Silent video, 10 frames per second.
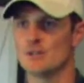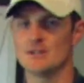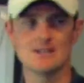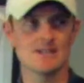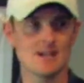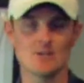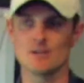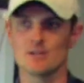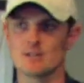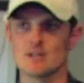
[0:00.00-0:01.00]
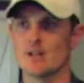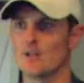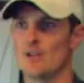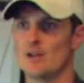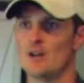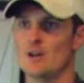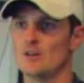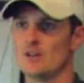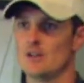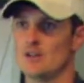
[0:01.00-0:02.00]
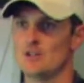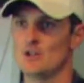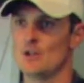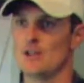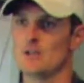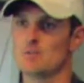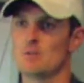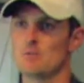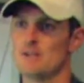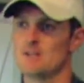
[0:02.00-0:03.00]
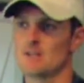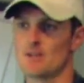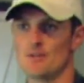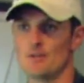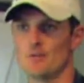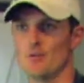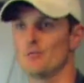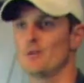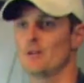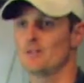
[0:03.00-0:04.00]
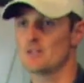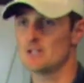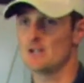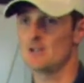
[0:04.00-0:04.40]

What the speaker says: in these areas, I don't know how you'll end up competing 3, 4, 5 years down